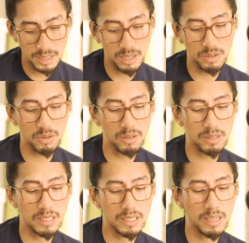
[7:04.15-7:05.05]
Ten of
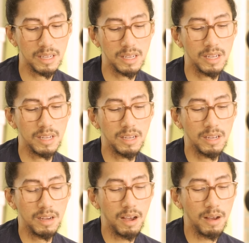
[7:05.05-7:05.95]
Swords
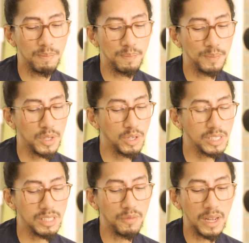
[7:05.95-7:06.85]
um, you're
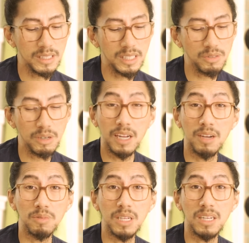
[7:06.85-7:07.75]
just deflecting it right
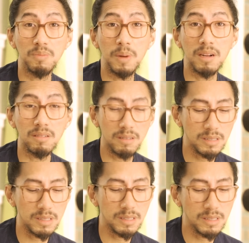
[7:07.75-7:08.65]
now with the Eight of
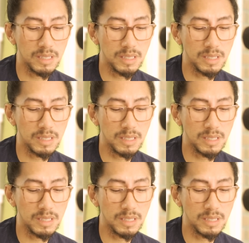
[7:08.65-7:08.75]
Pentacles.